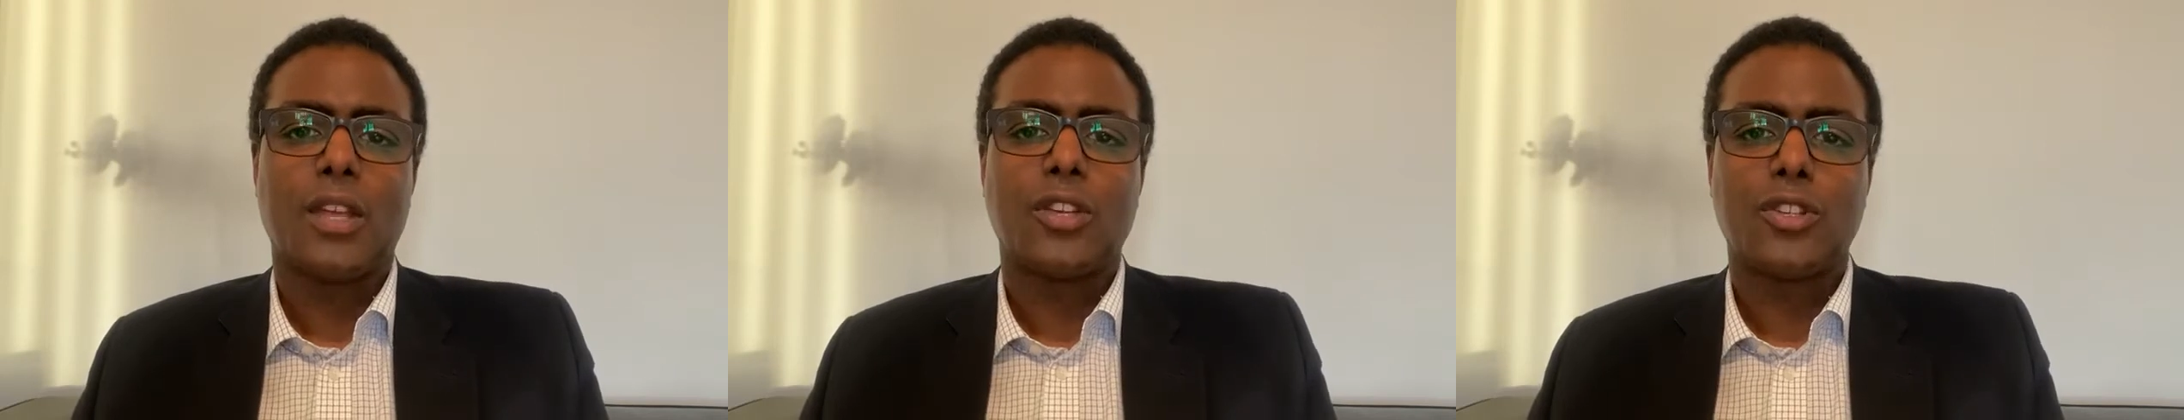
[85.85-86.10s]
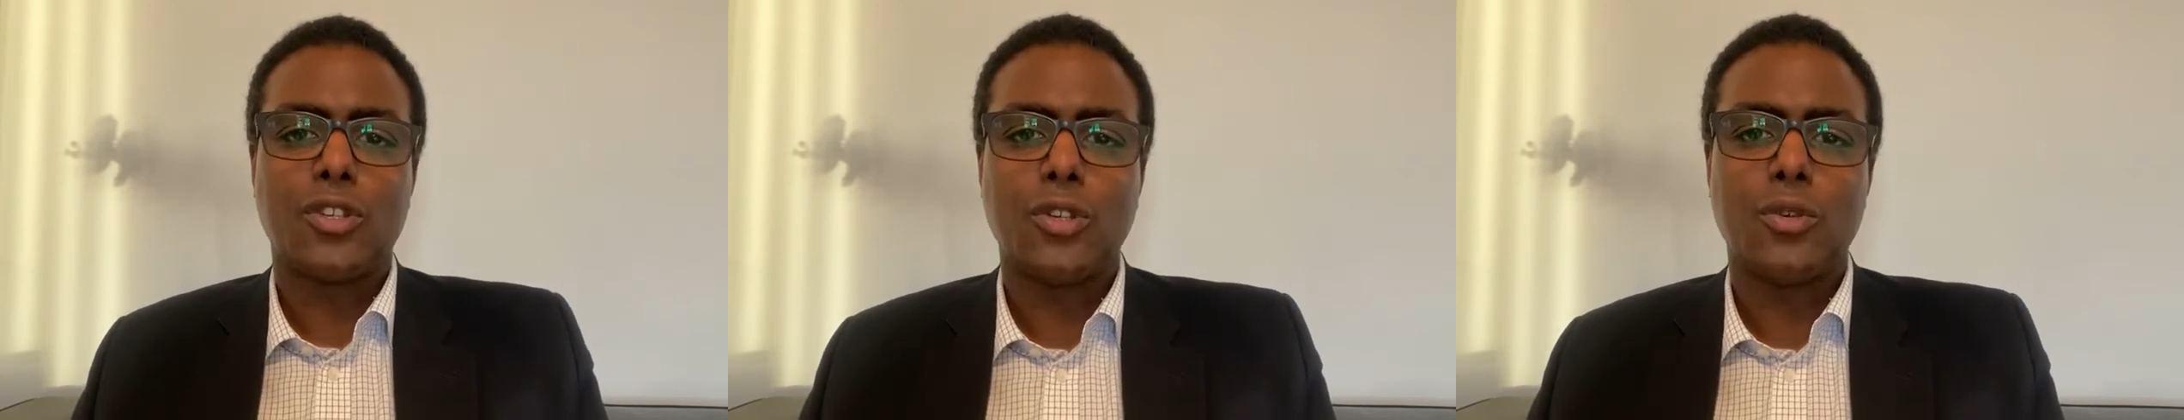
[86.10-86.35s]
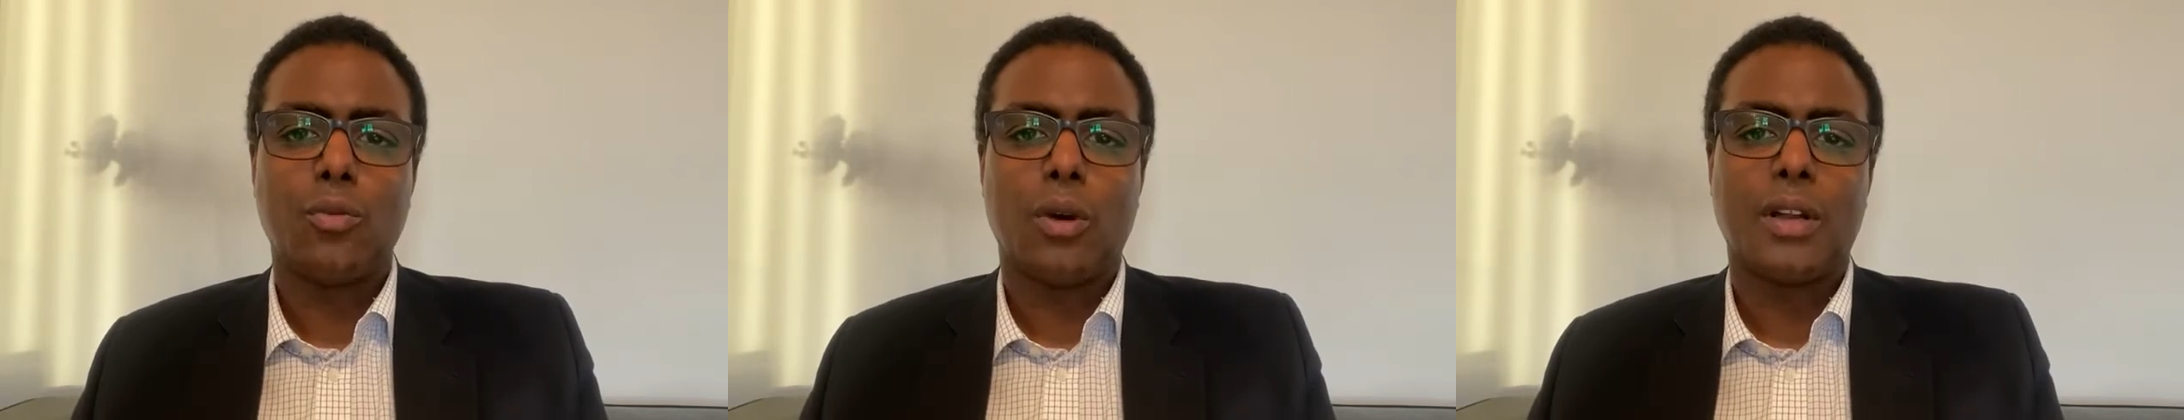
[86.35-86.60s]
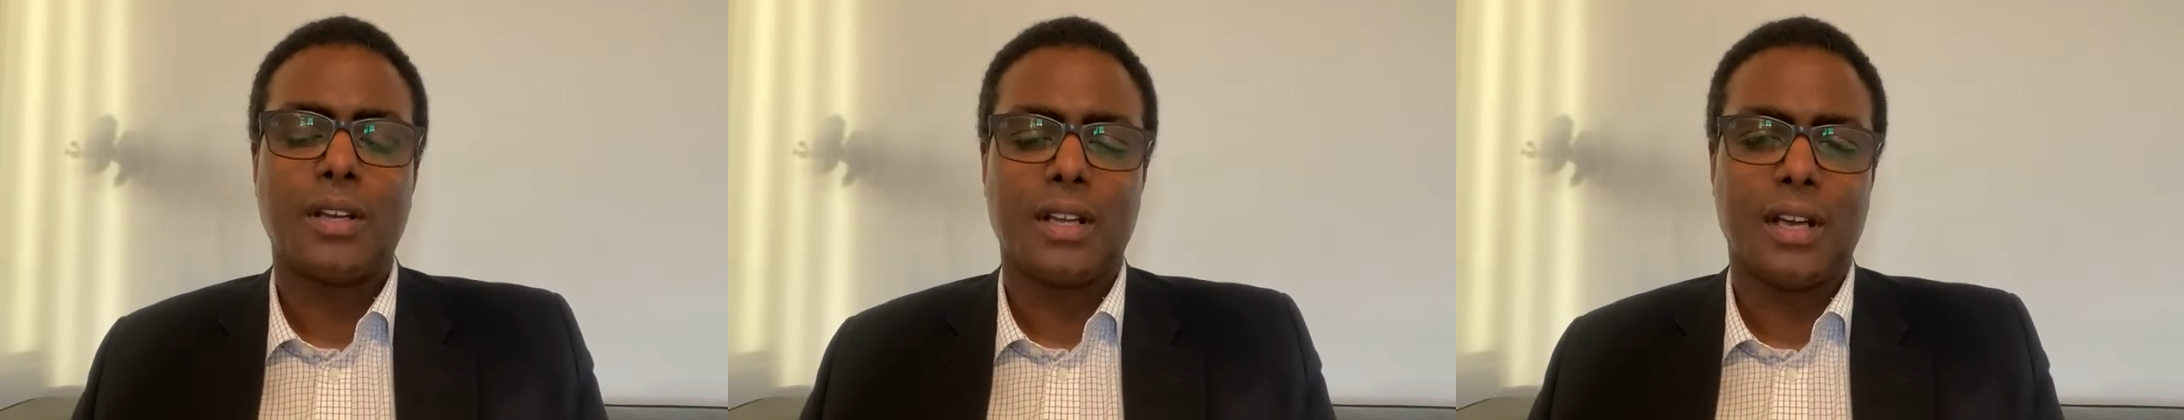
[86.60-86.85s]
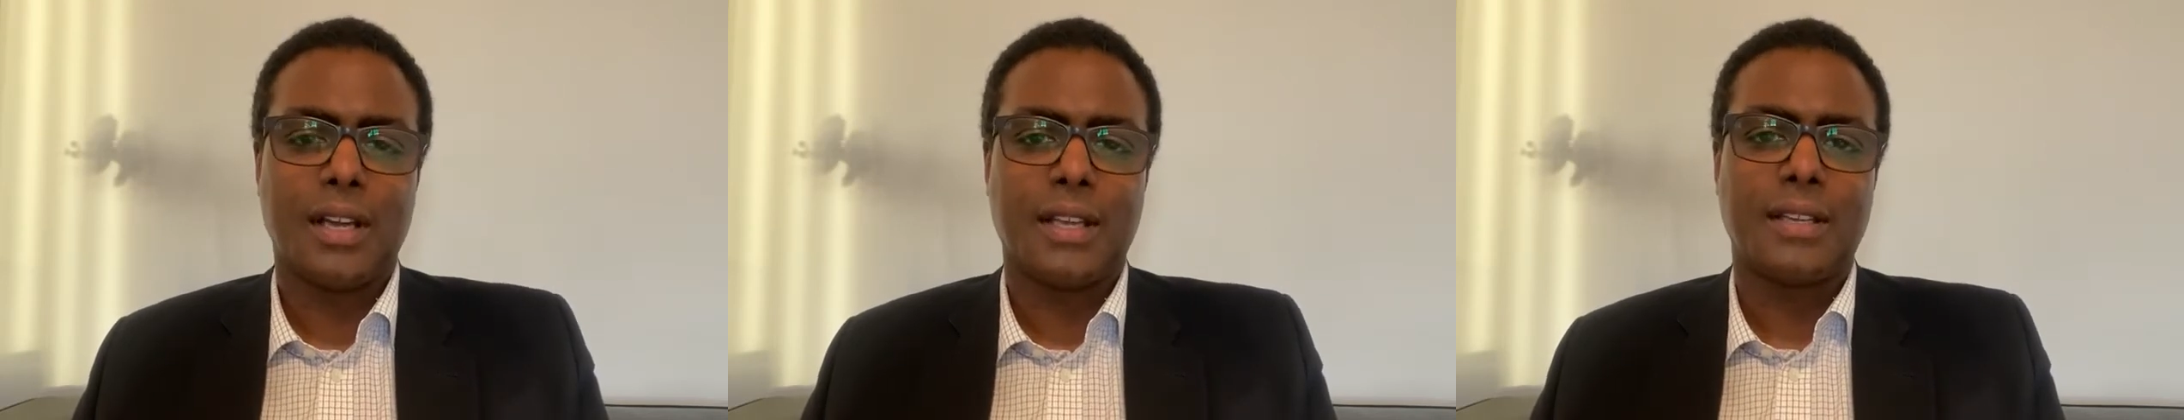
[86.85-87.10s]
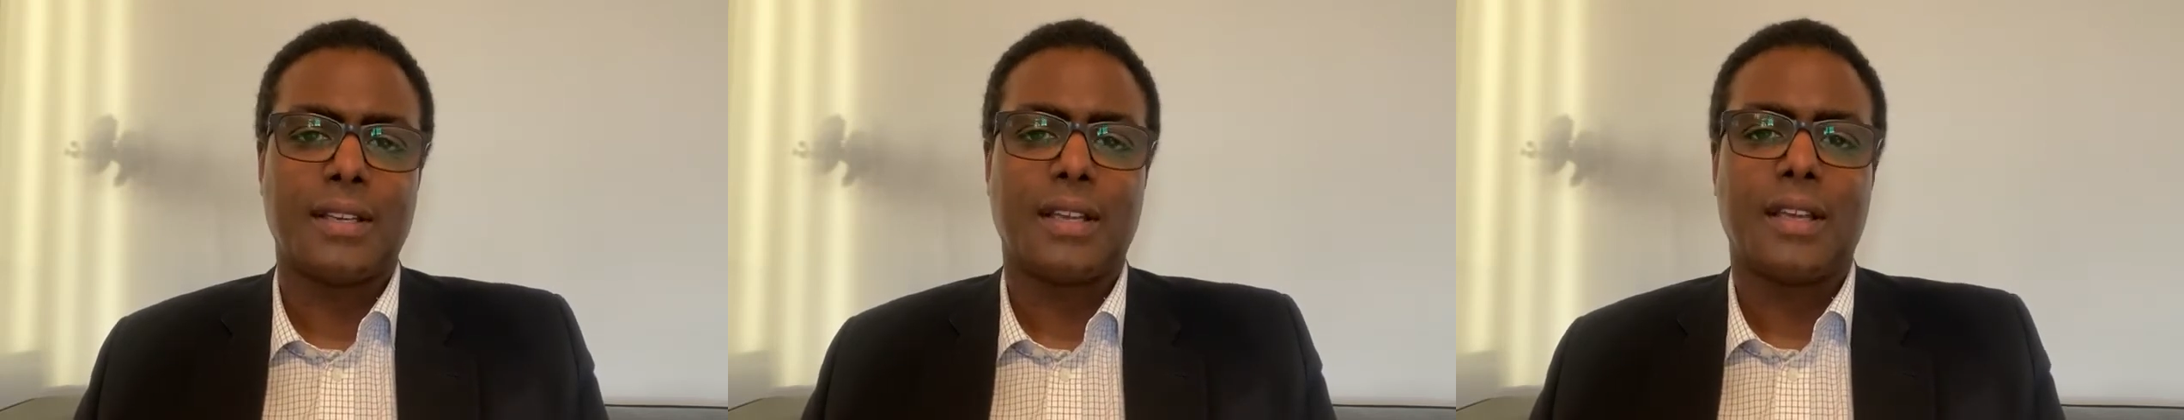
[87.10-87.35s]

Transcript: 219